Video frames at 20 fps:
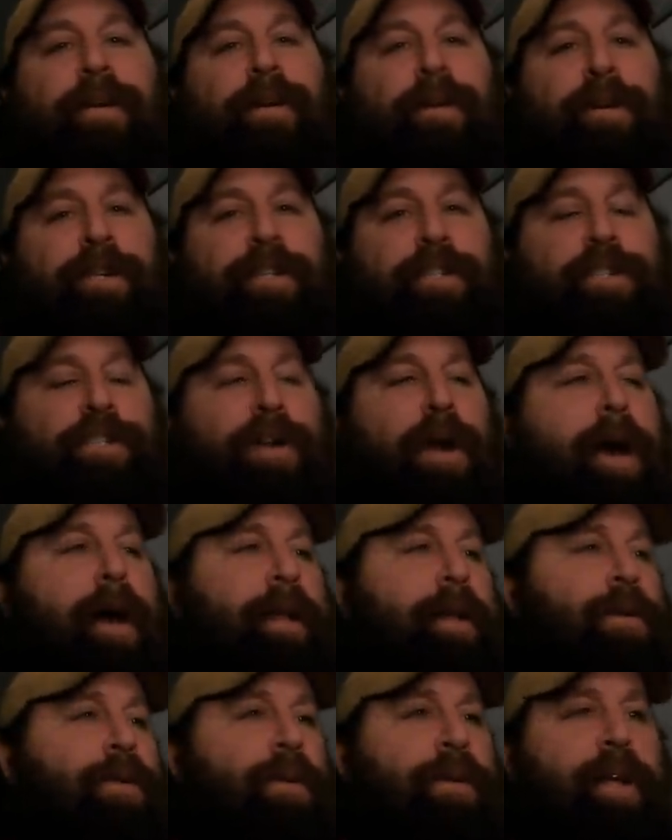or just
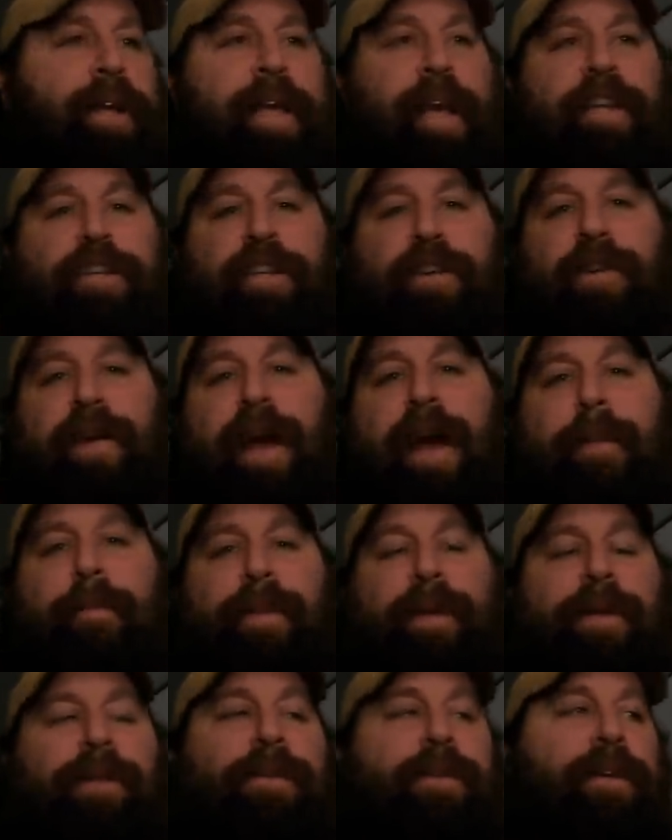try going to catch a
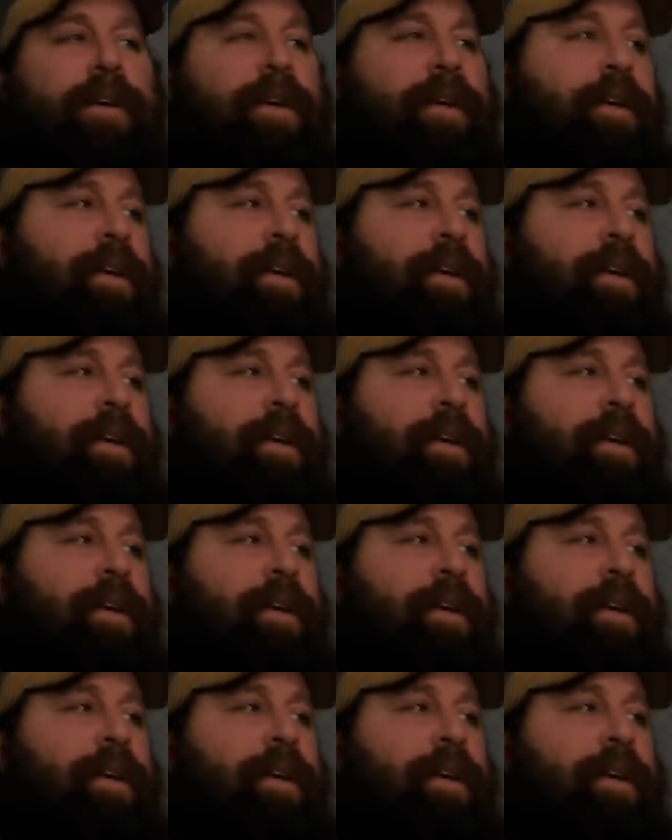crappie or